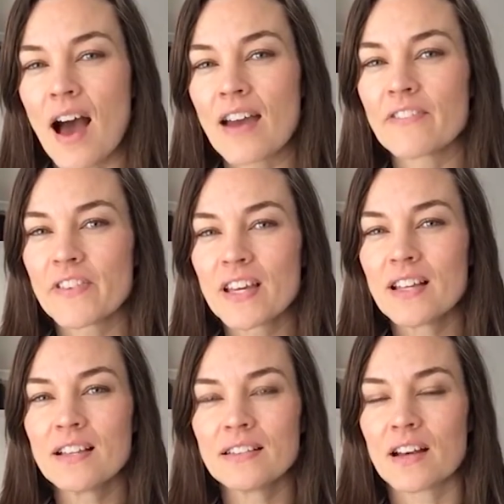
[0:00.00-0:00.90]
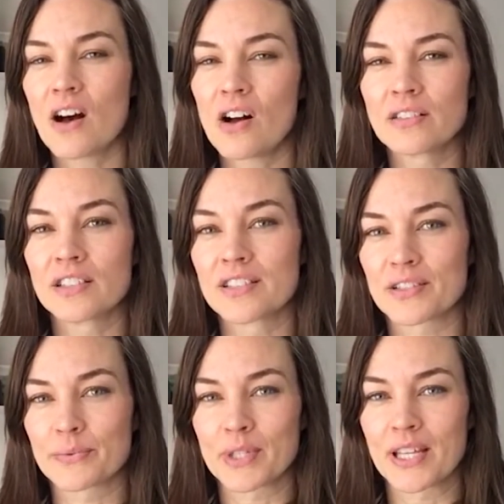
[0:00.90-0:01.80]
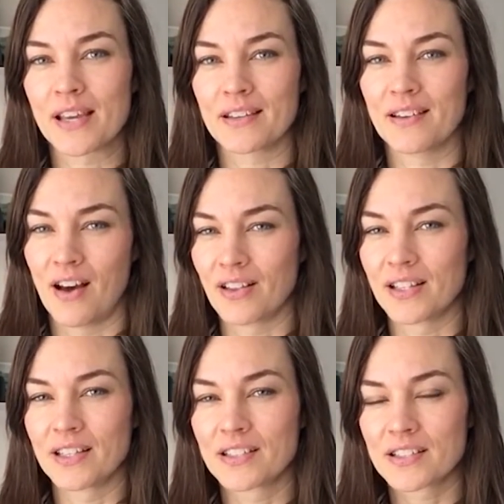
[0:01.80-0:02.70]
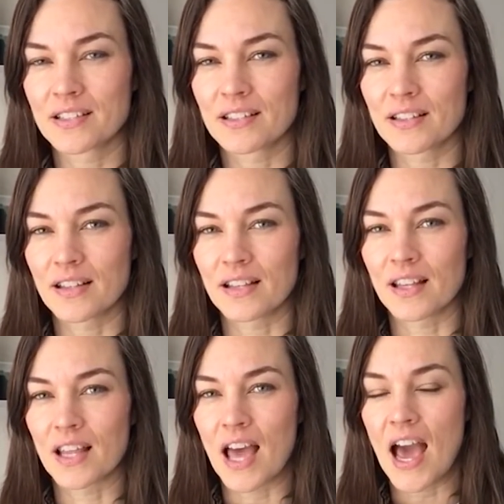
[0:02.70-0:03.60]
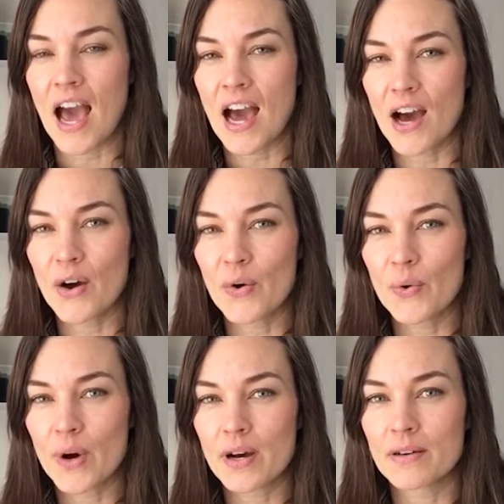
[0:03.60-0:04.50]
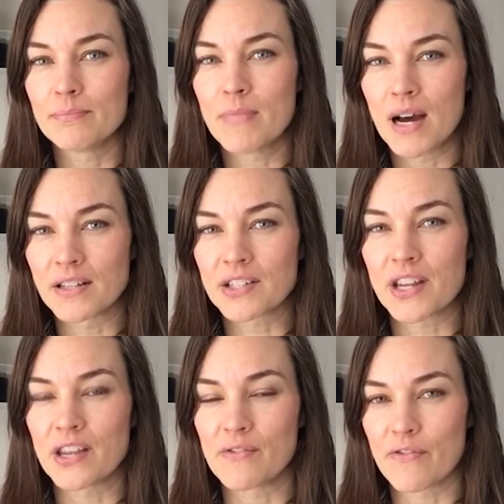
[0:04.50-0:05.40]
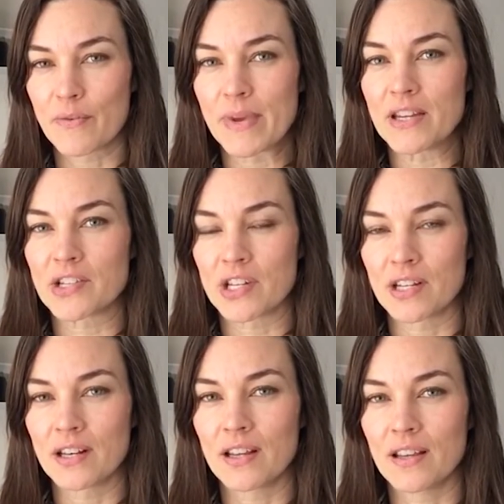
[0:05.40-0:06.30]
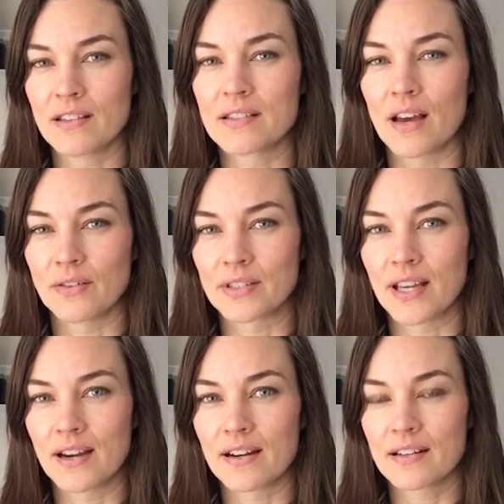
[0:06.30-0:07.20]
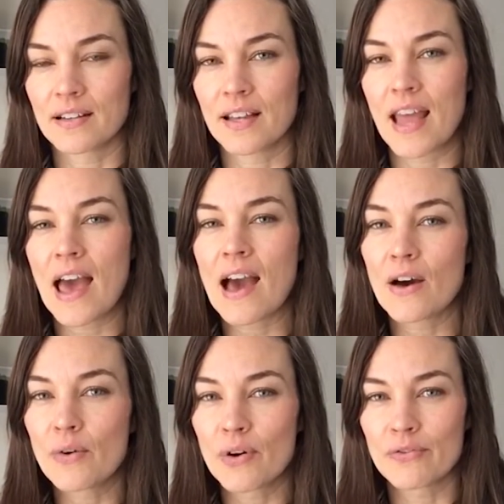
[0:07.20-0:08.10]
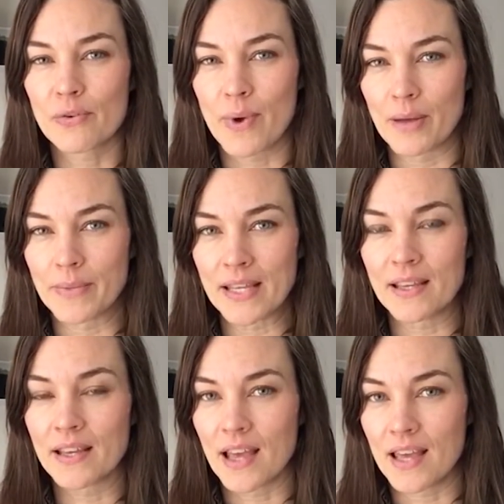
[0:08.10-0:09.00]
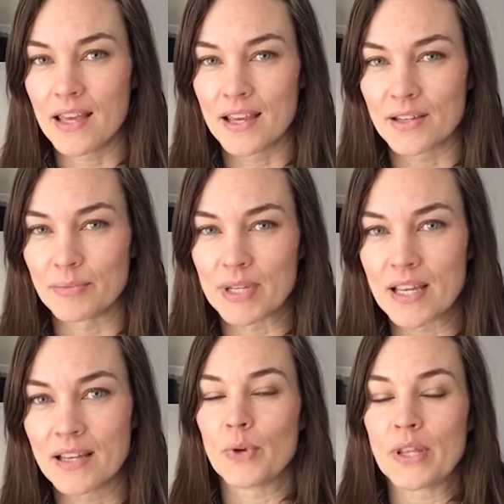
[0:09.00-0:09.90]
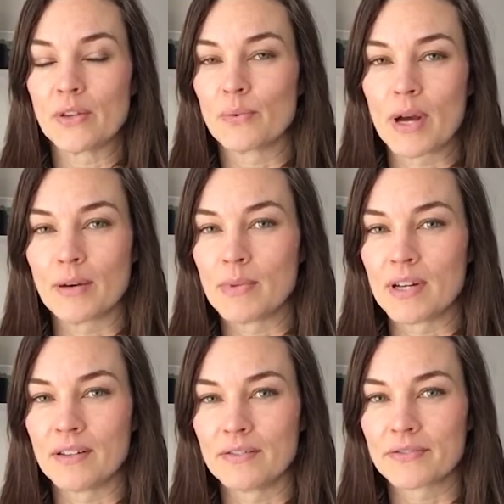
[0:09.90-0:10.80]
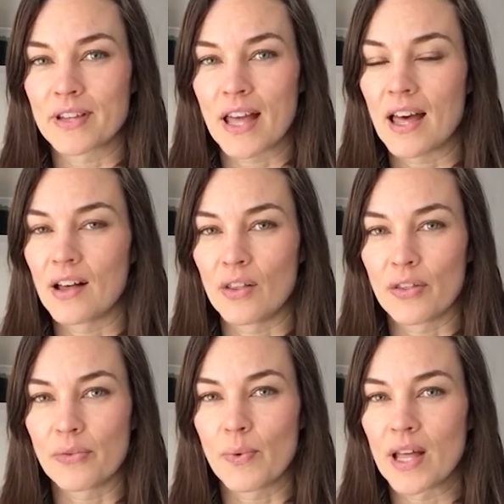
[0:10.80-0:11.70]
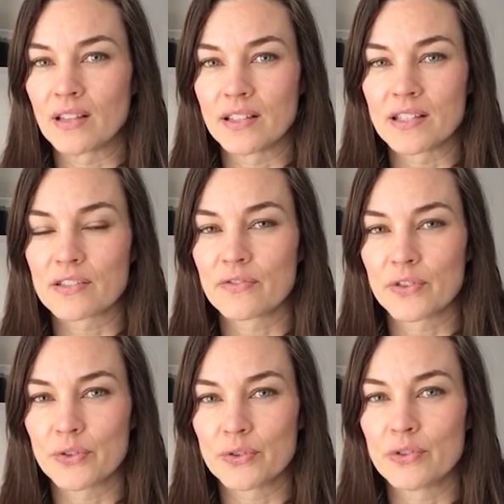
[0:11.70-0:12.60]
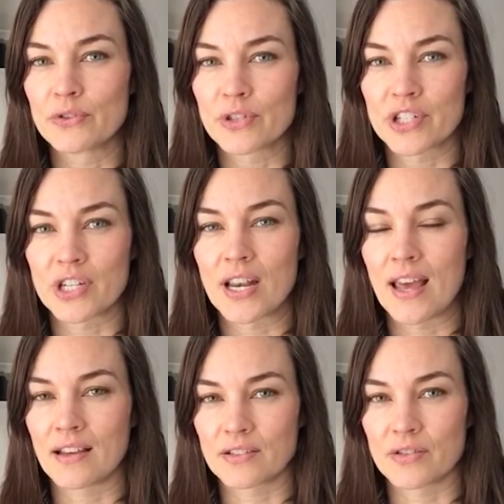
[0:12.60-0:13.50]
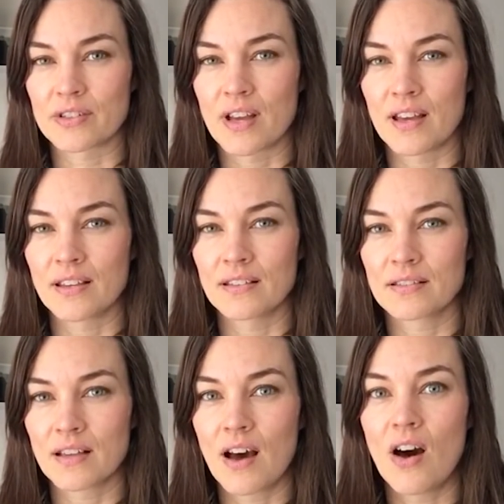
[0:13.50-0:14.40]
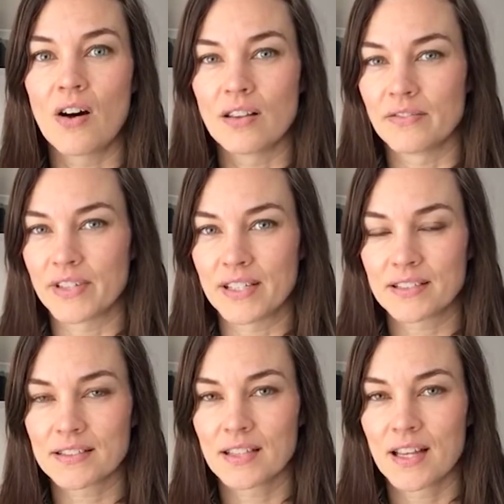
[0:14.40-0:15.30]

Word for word: I feel called to just really acknowledge how much information is out there and how overwhelming it can be in the realm of health, wellness, food, nutrition, exercise, all of it.